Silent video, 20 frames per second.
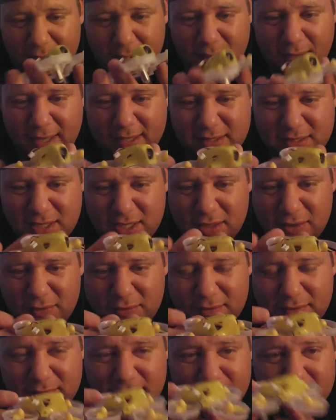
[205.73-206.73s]
Oh, it's
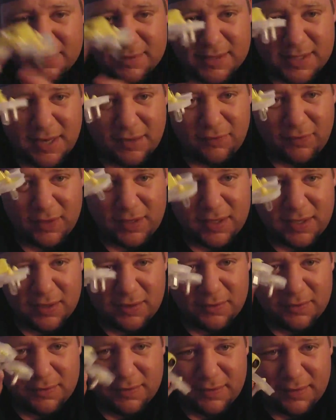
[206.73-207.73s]
cute. It's definitely
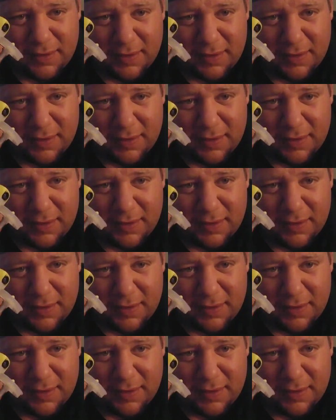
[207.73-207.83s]
cute.